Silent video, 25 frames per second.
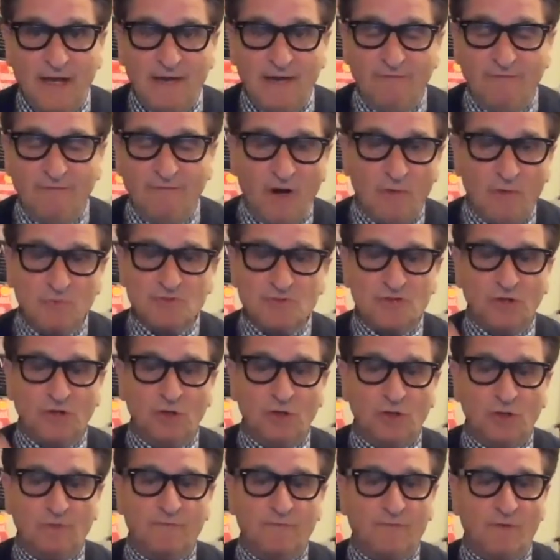I've always
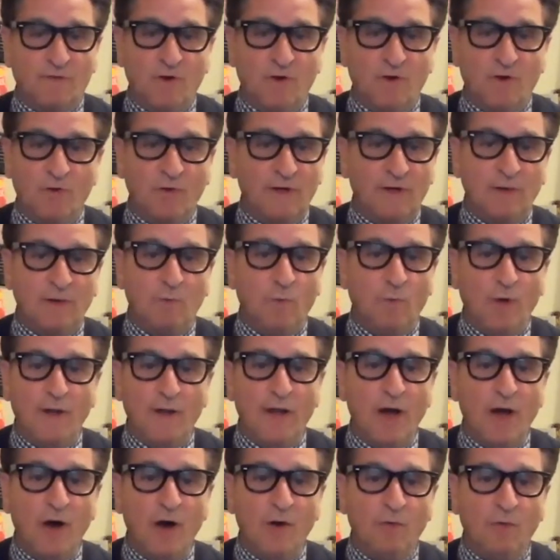looked for only one
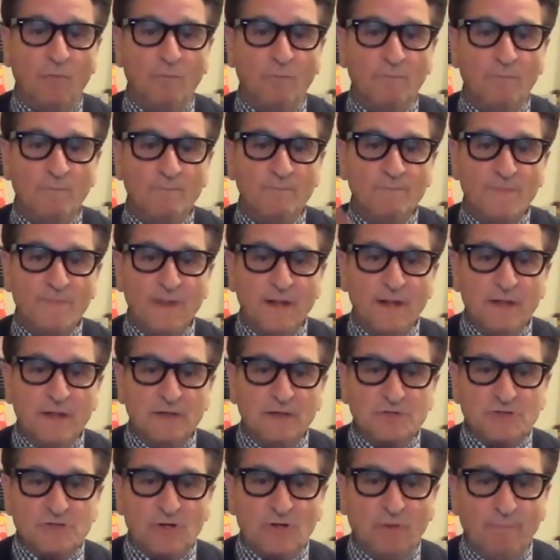home.
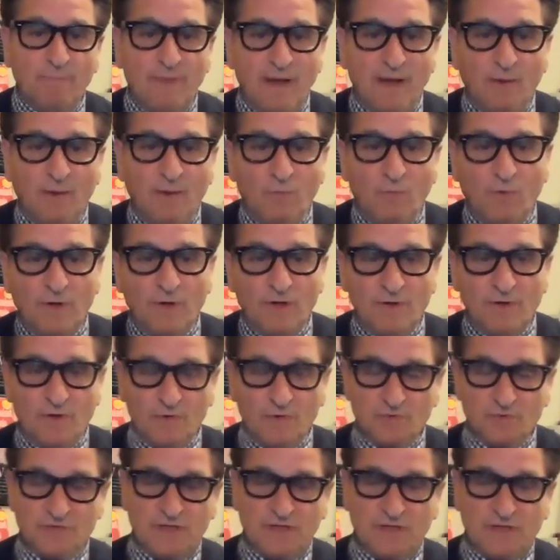So I'm not one of
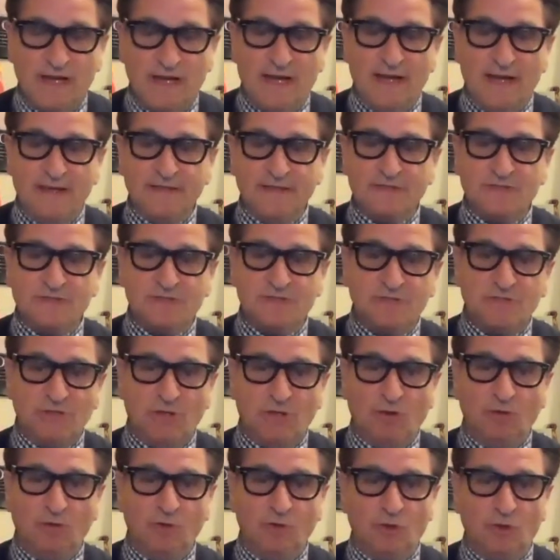those guys, you
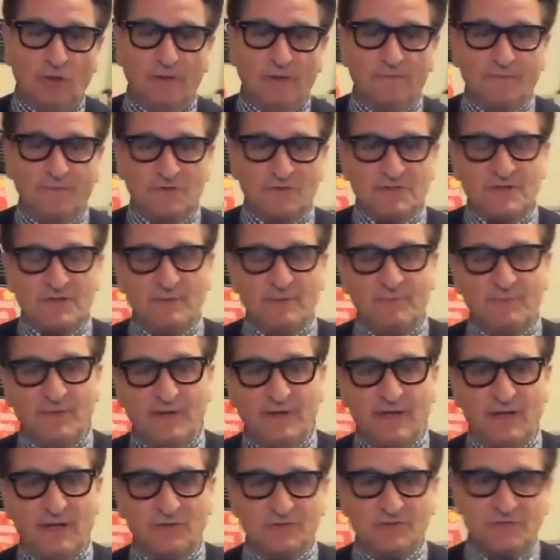know, looking for something
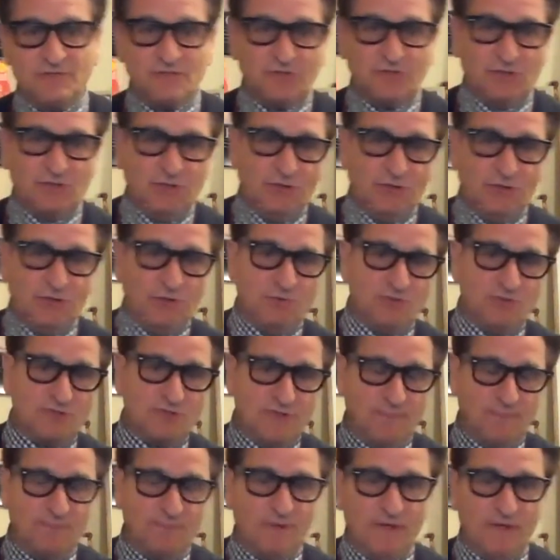else to do,
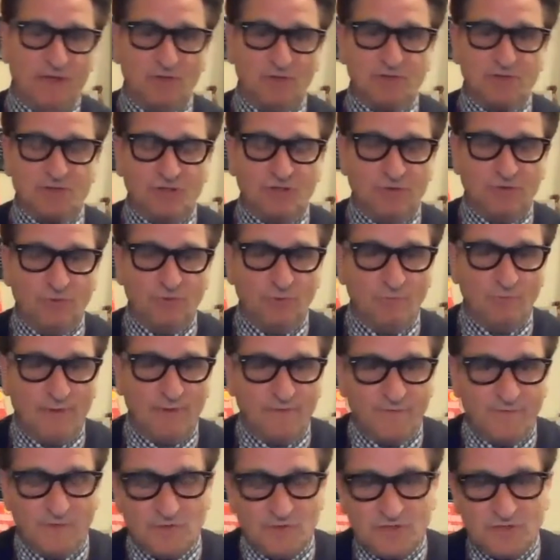something else to do. My
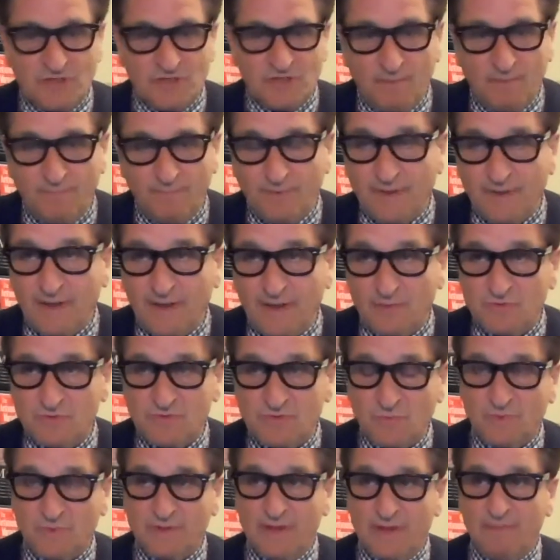first company, I was
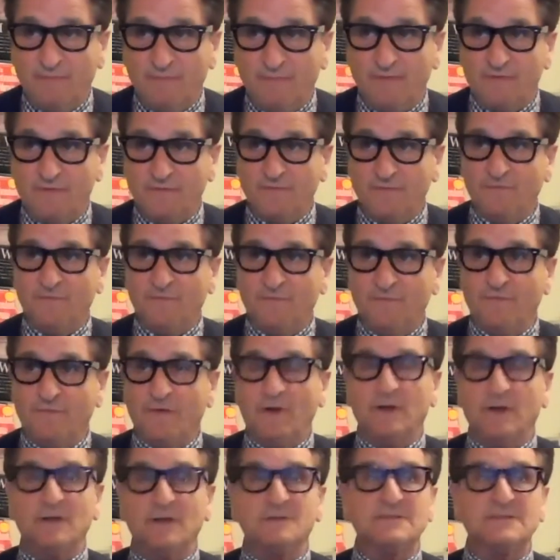with them for
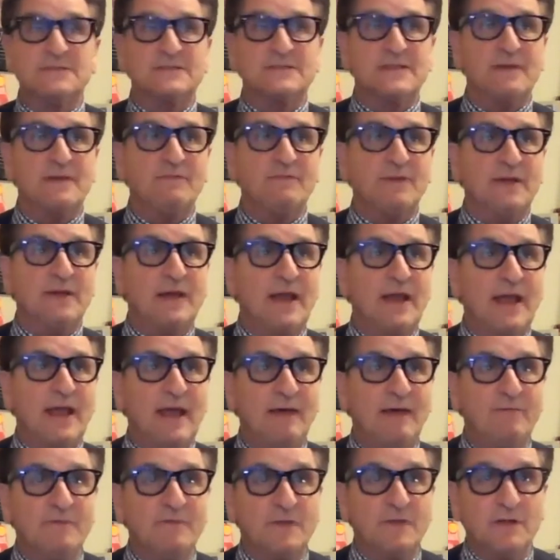
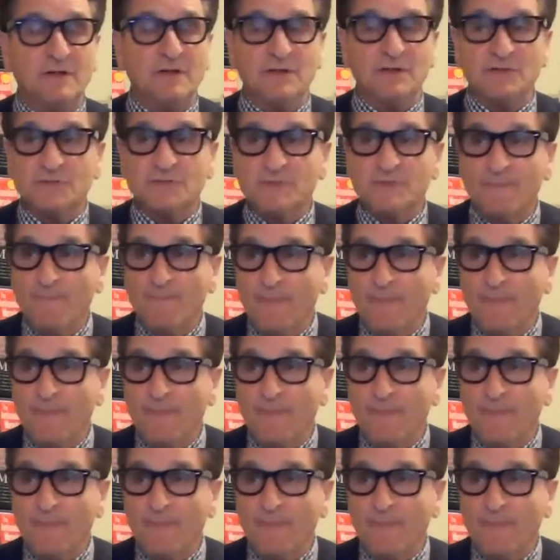7.5 years.